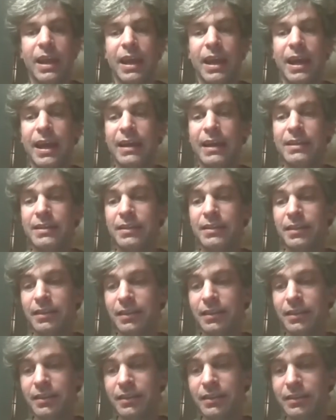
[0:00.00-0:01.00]
And
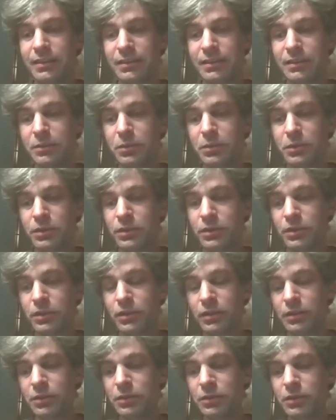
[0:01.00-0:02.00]
what's
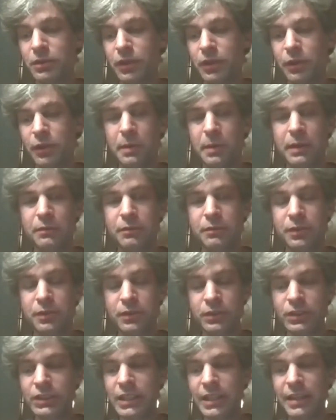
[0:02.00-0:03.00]
good to know about
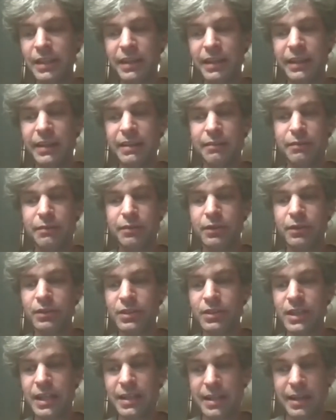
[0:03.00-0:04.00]
functions and their inverse,
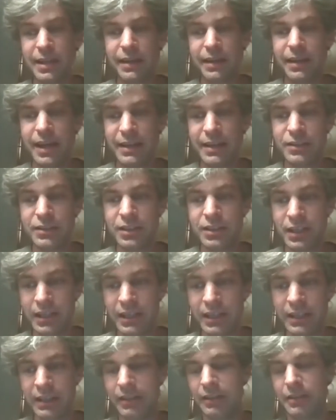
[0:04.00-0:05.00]
that they're
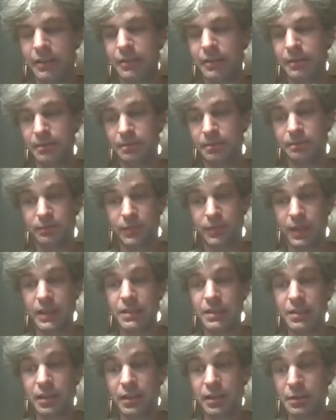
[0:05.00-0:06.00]
actually each
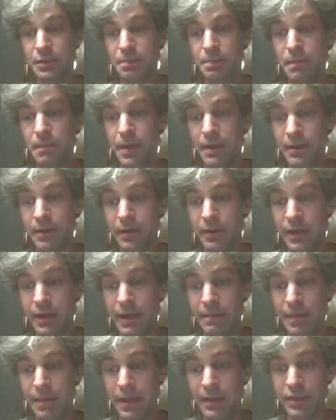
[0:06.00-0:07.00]
other's mirror
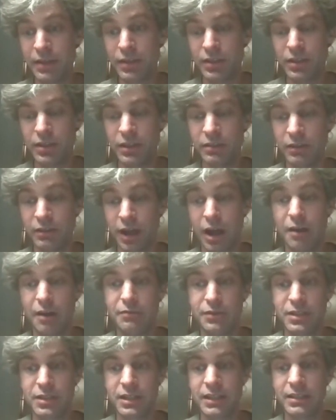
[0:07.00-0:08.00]
image, the
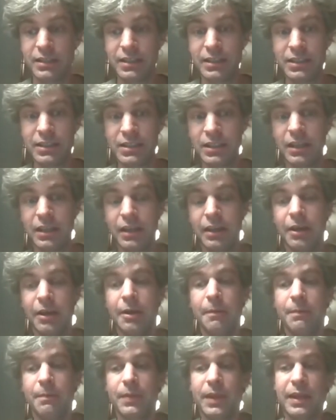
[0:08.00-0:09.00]
graphs that is,
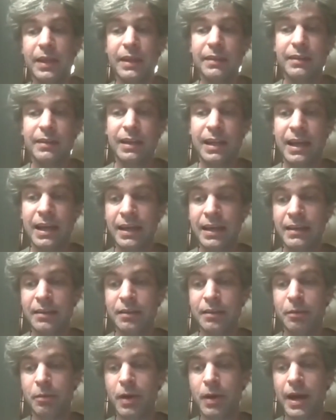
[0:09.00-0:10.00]
in the line
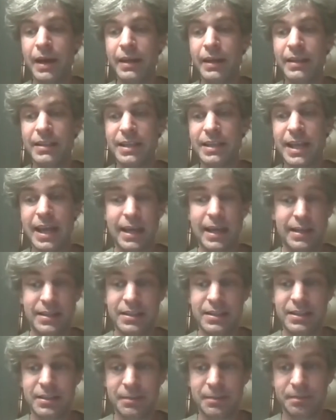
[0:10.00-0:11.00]
y is x.